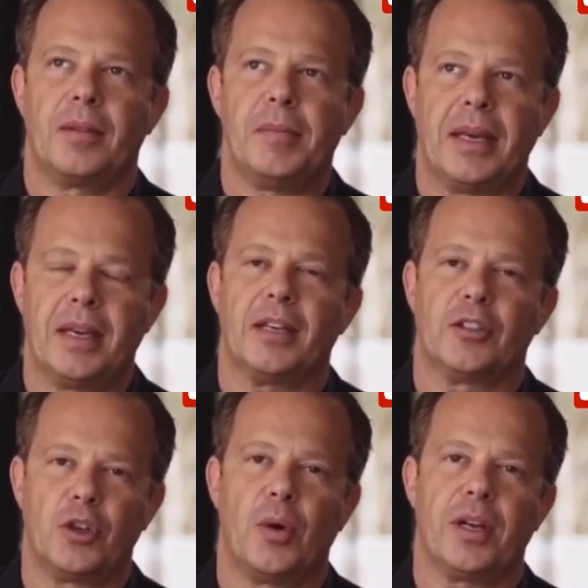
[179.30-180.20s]
making a
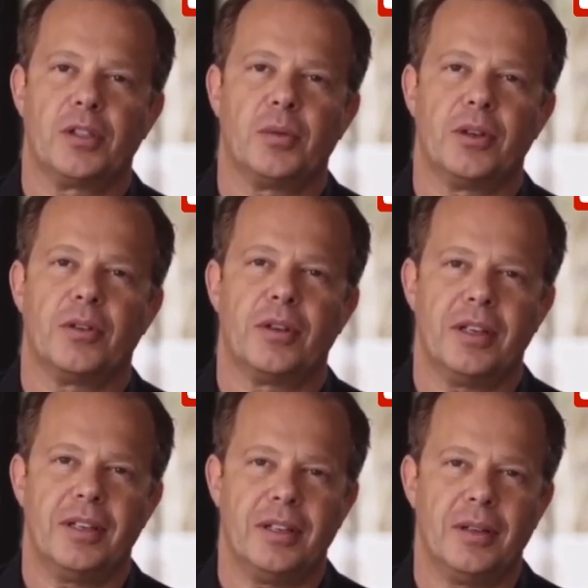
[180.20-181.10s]
choice when you're
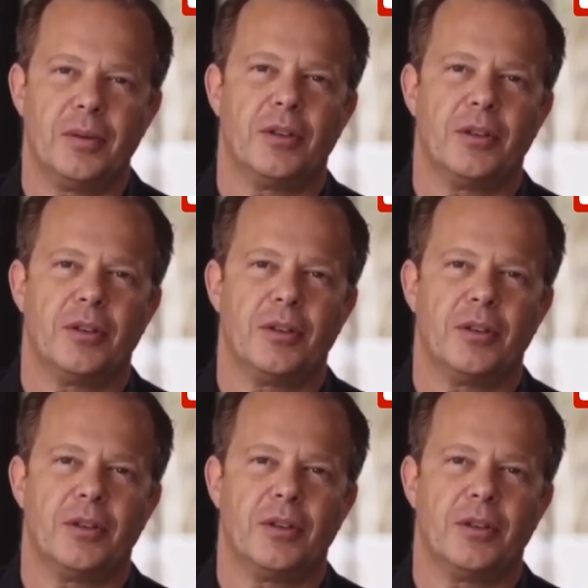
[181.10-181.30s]
in when you're